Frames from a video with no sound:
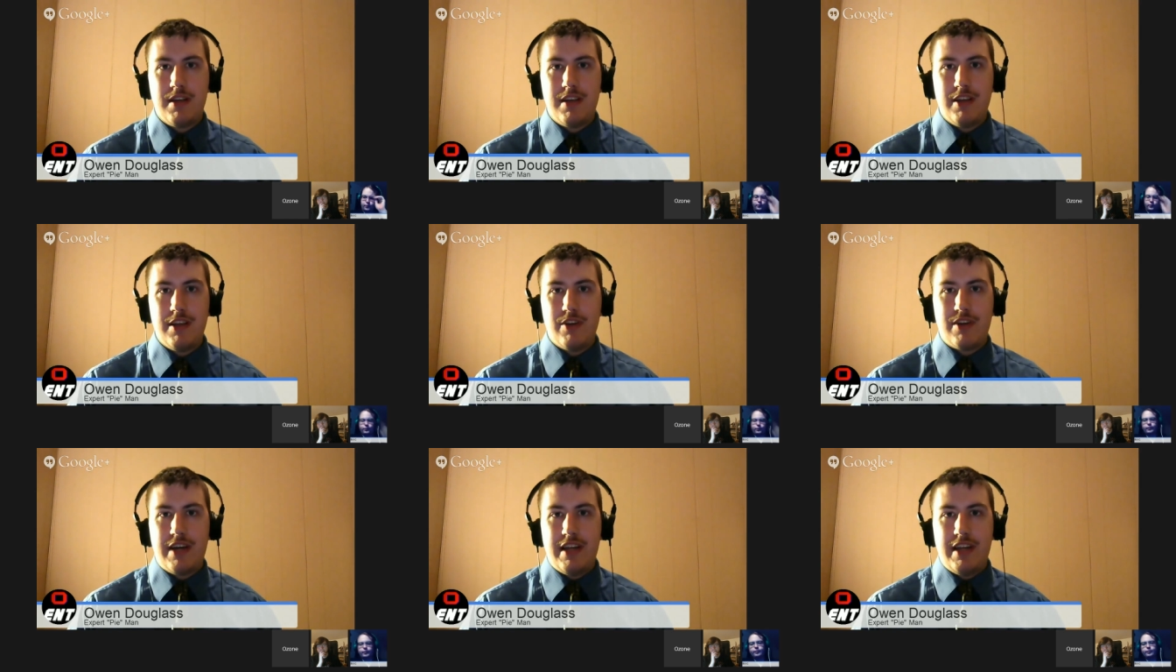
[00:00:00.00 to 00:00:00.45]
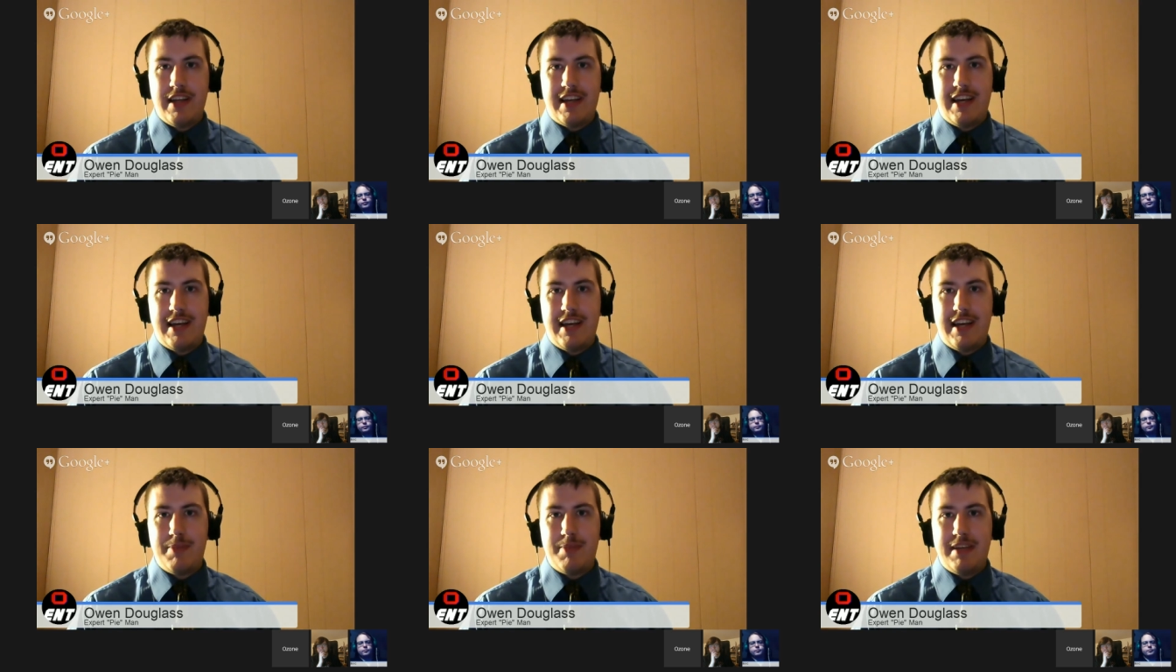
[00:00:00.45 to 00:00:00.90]
You know, kind of like
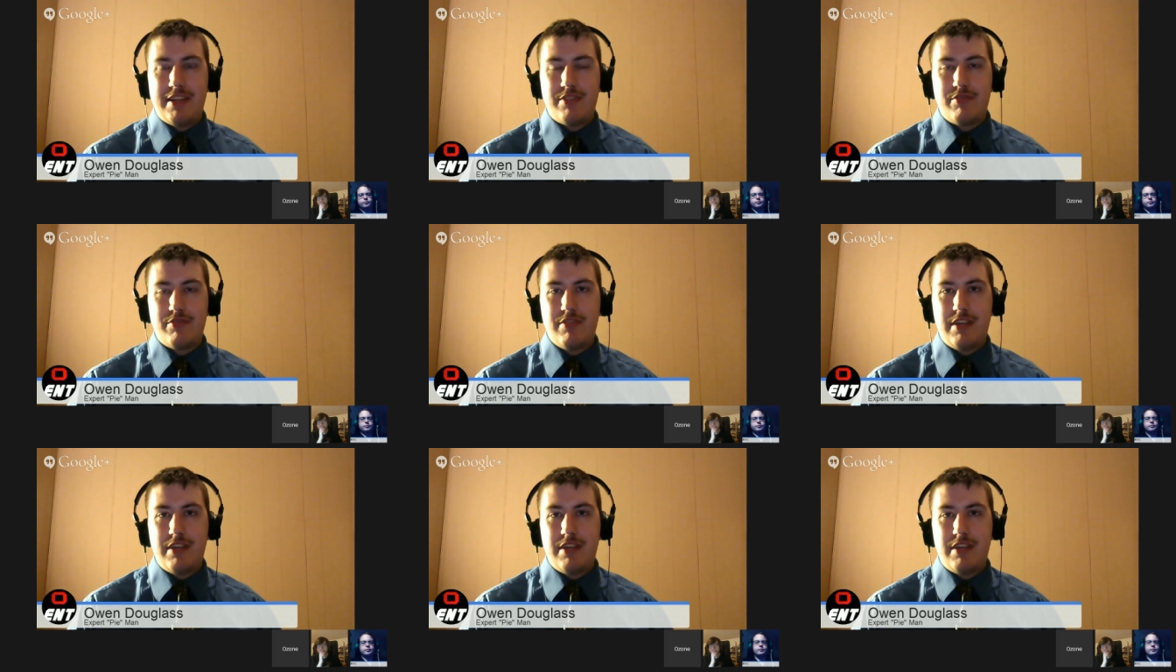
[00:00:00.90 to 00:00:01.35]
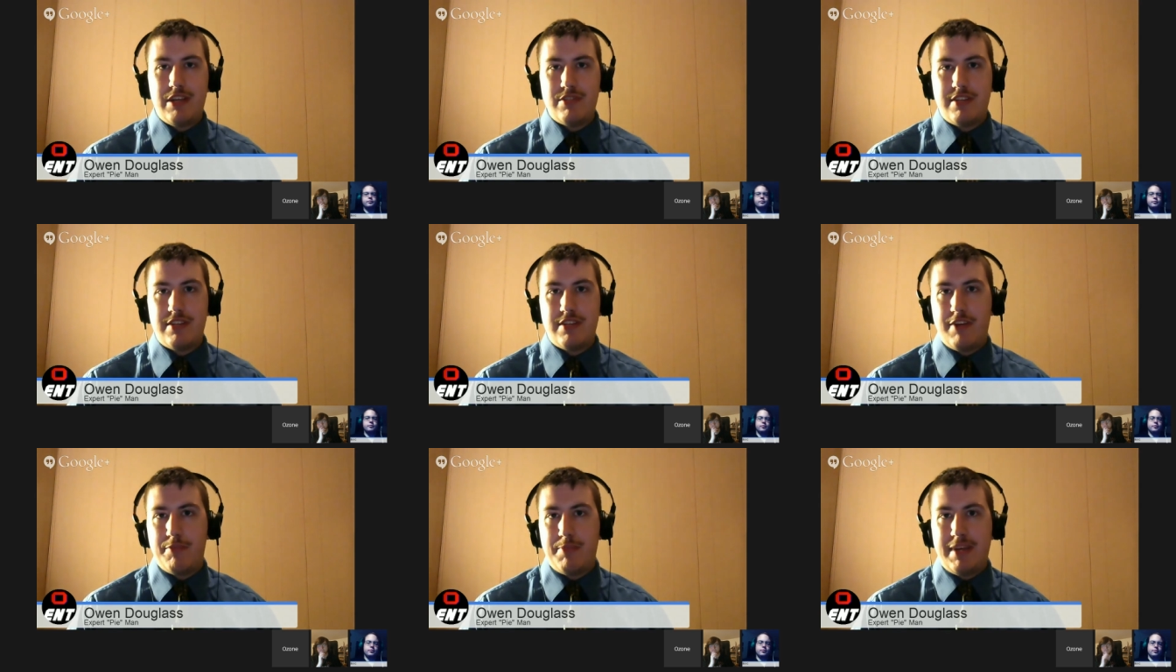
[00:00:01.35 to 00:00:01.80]
how the PS3 used
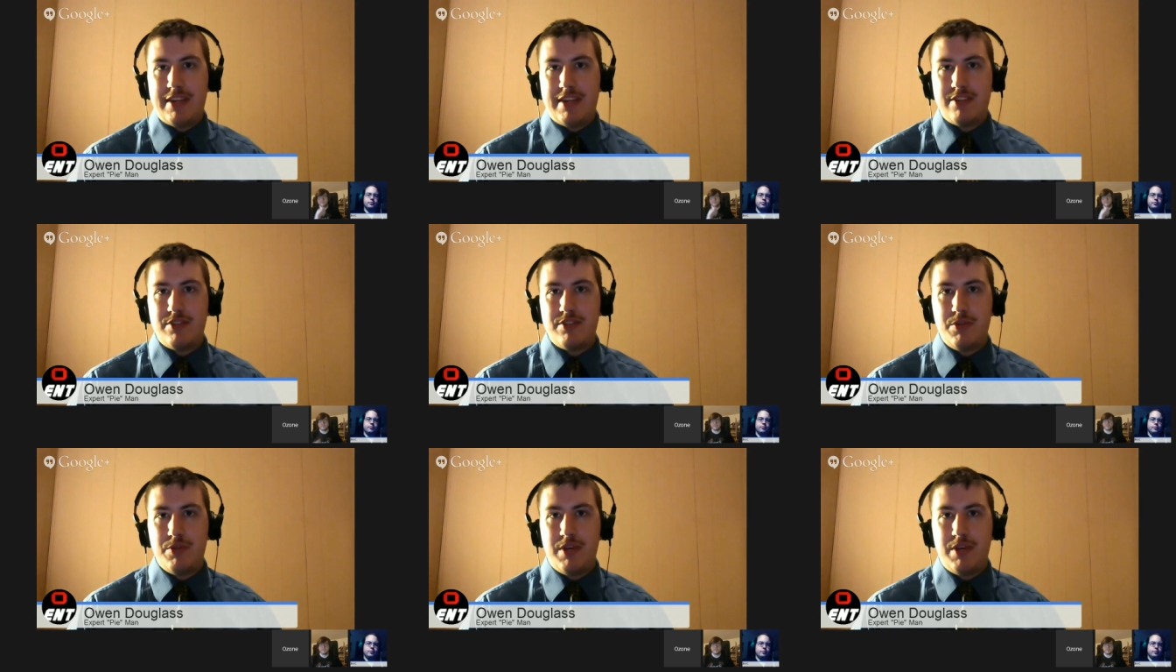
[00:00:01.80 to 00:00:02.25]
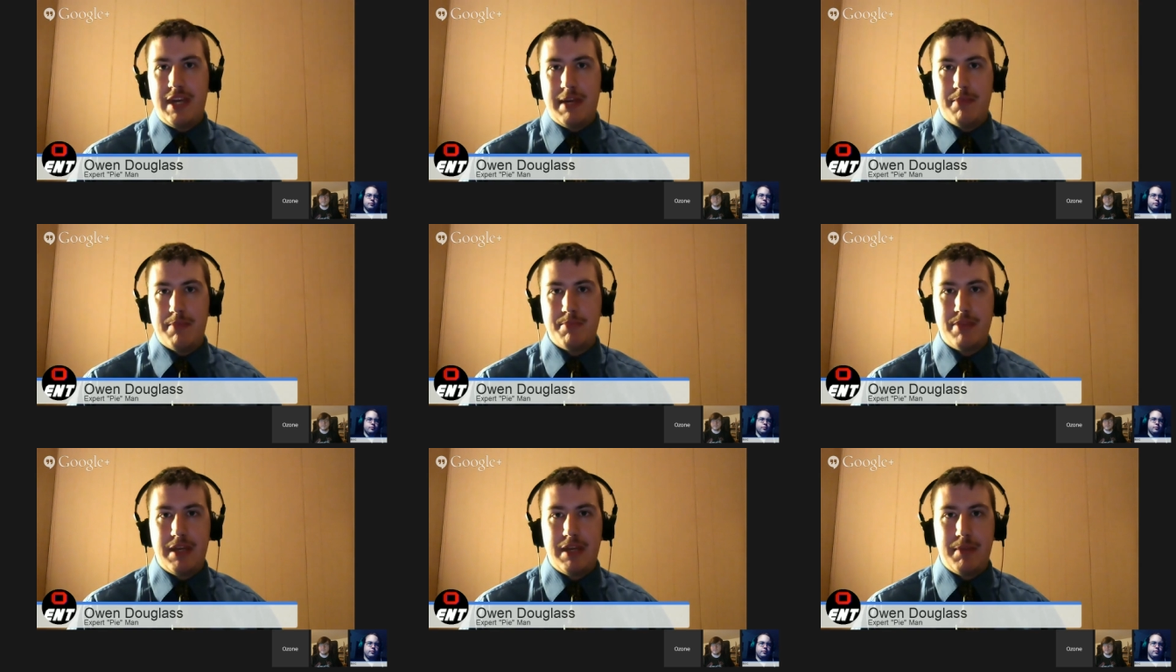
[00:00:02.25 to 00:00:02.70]
to have PS2
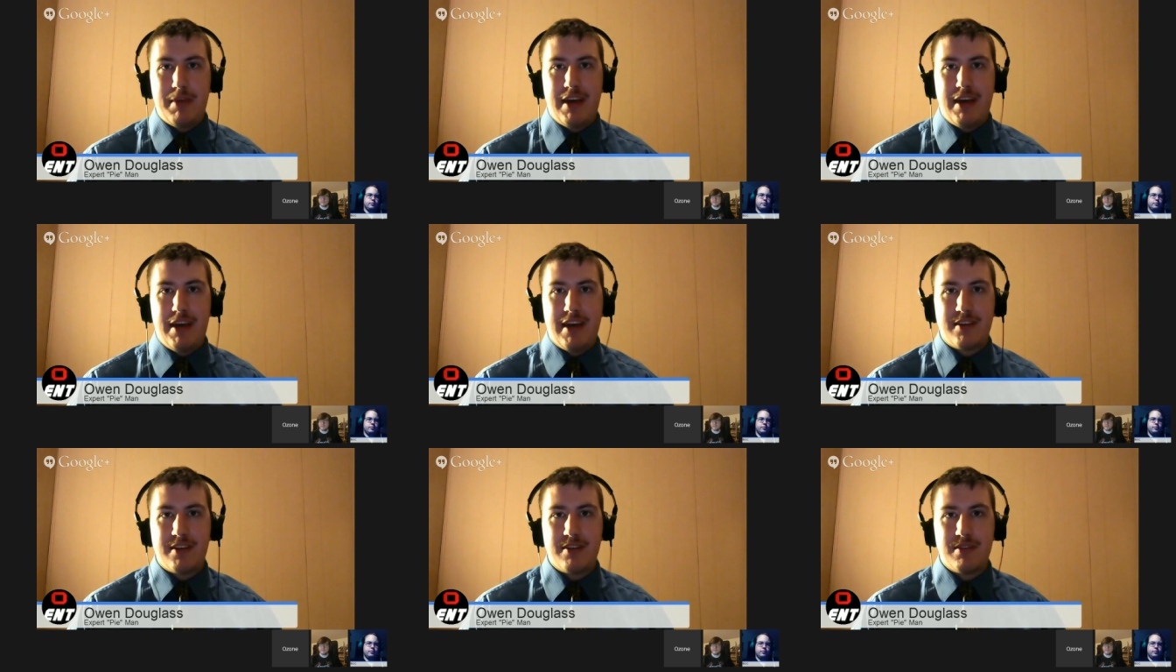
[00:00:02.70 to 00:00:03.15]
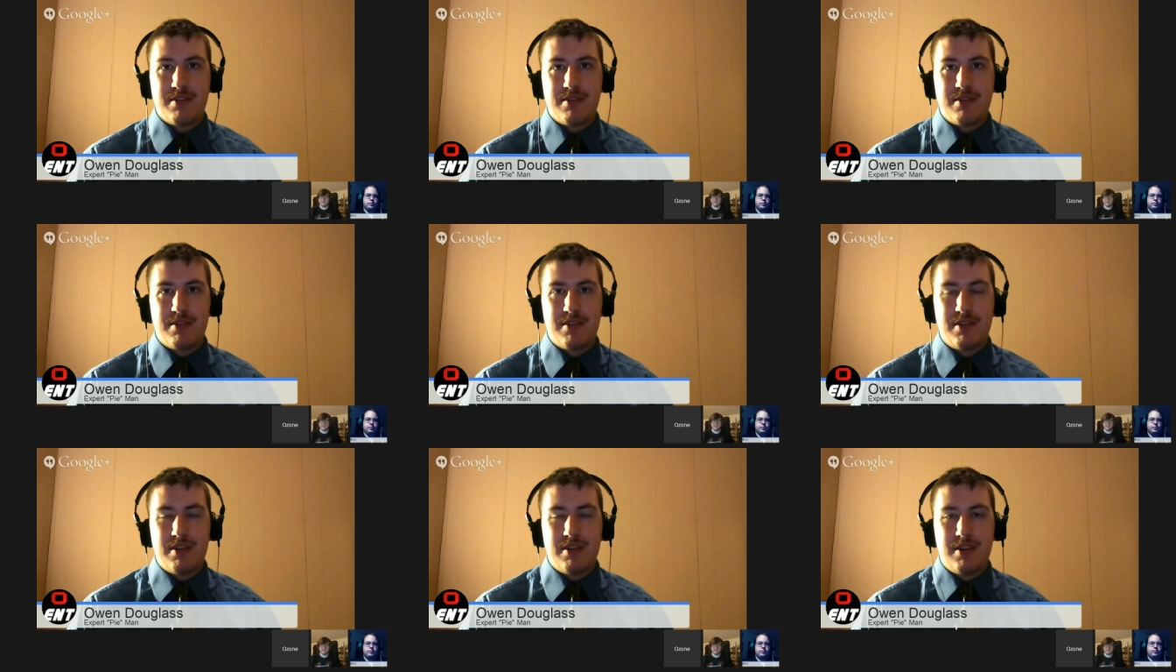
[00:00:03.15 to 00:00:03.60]
game playback.
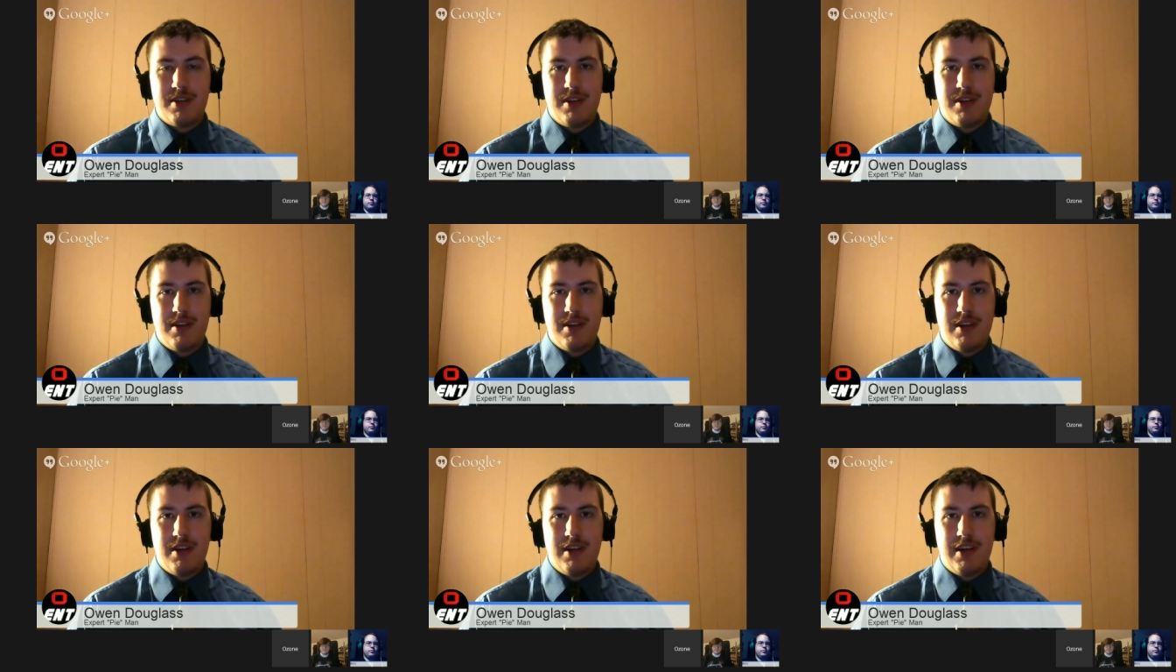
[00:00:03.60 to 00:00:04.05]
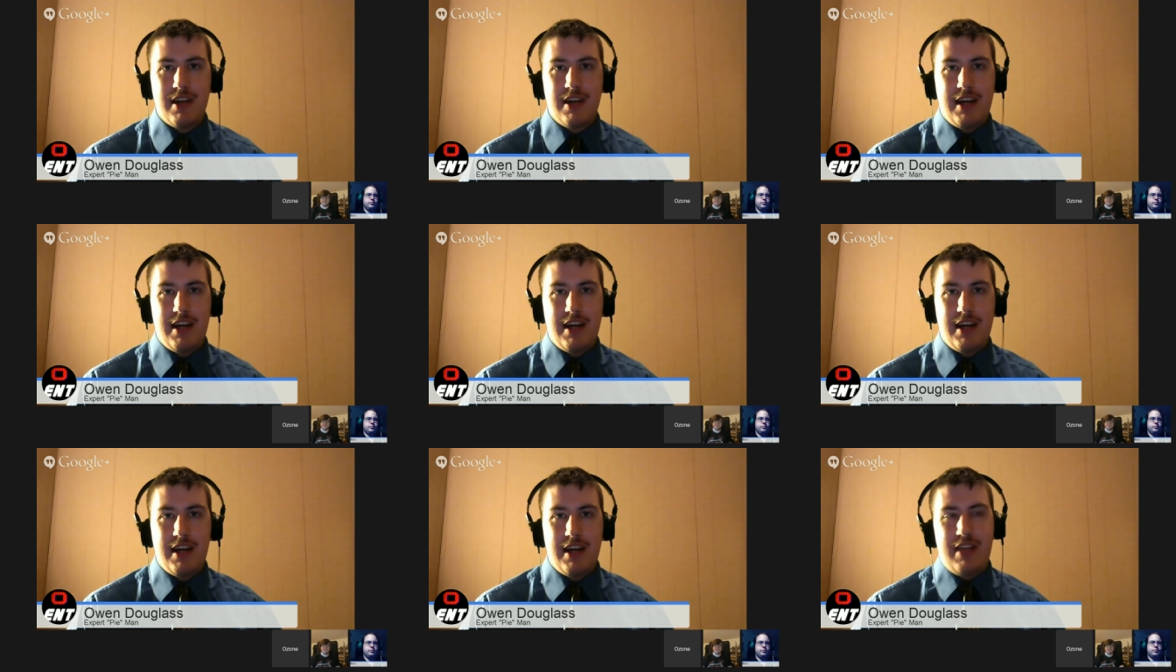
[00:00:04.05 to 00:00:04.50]

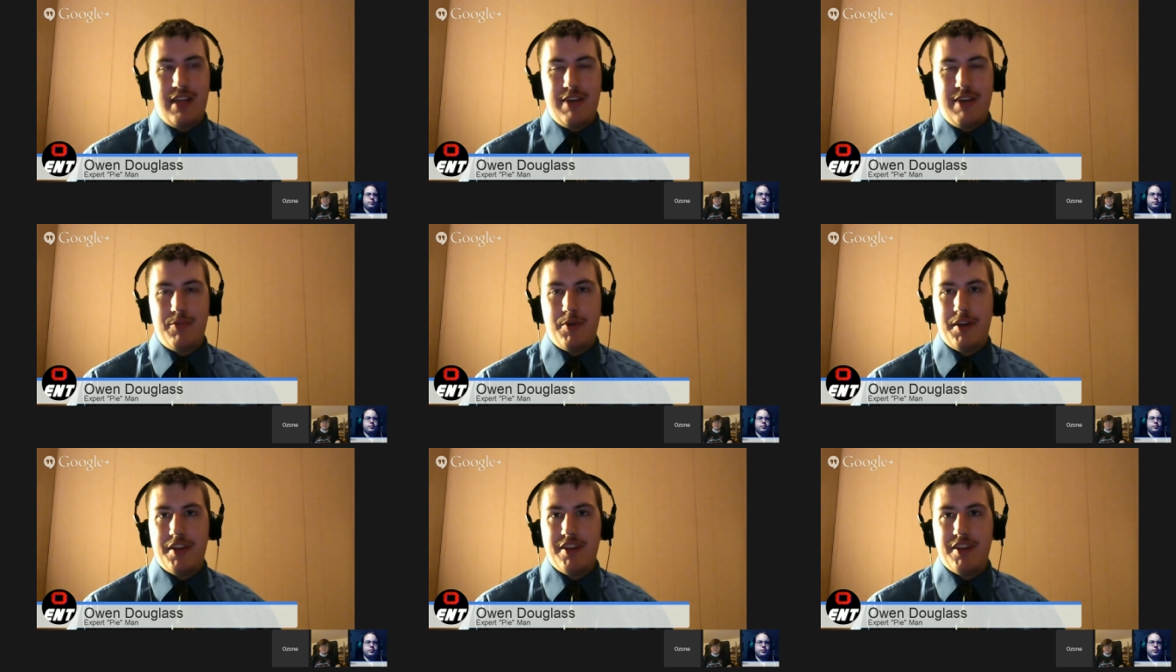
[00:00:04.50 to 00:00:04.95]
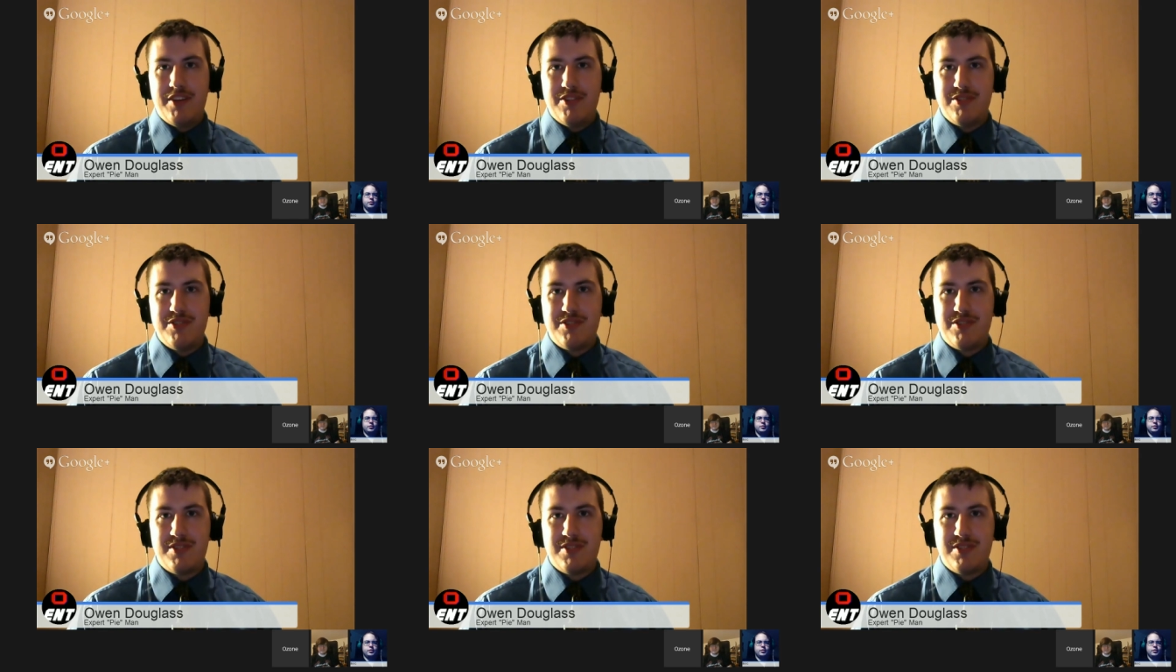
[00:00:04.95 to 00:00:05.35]
I still have one of those.